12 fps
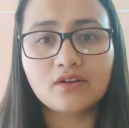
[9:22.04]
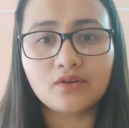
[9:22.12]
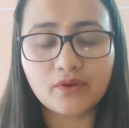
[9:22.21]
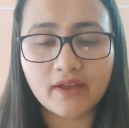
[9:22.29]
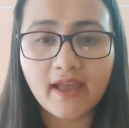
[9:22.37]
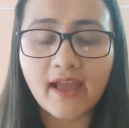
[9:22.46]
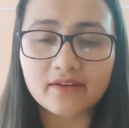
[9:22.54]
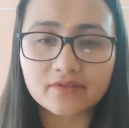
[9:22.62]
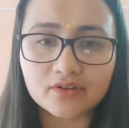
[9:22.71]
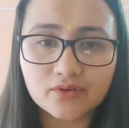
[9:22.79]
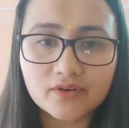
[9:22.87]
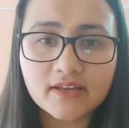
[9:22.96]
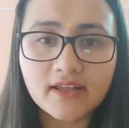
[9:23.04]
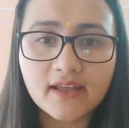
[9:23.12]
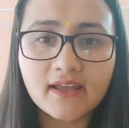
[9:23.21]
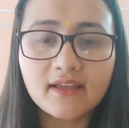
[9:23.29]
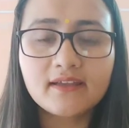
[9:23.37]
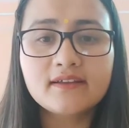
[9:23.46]
Okay, have a good
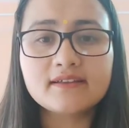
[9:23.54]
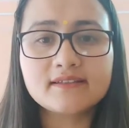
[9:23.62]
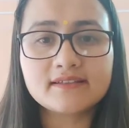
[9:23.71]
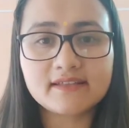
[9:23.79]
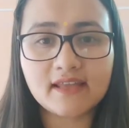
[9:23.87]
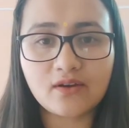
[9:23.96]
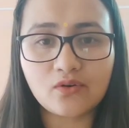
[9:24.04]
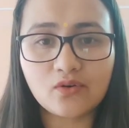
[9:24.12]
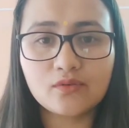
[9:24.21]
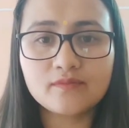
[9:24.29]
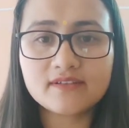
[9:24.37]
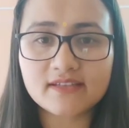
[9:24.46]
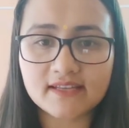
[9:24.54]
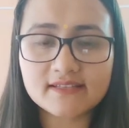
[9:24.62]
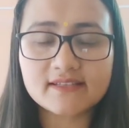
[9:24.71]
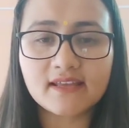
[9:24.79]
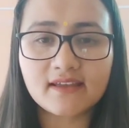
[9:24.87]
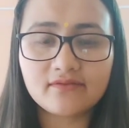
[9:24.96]
day, stay home, stay
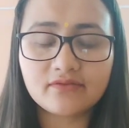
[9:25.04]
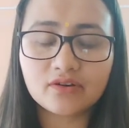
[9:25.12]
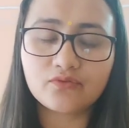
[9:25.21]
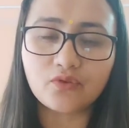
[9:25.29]
safe,